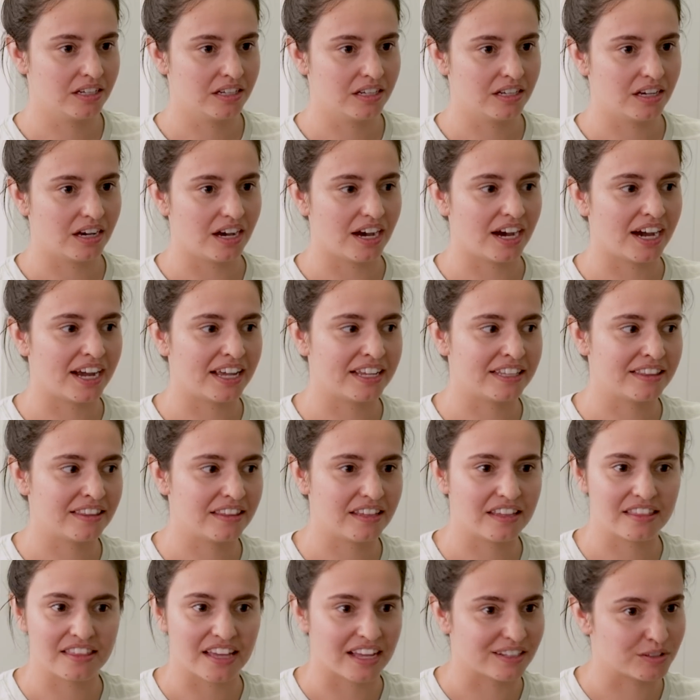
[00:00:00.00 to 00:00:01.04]
Mm-hmm. I
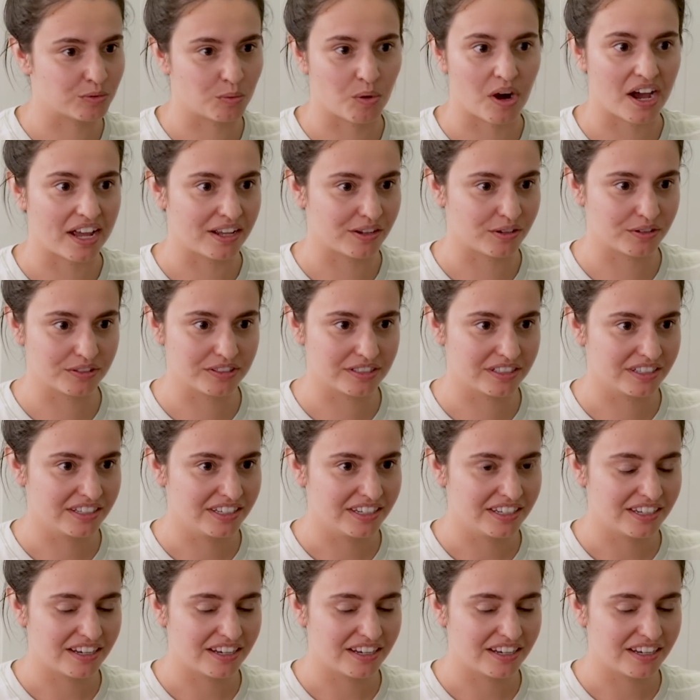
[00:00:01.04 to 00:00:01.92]
think that's wild.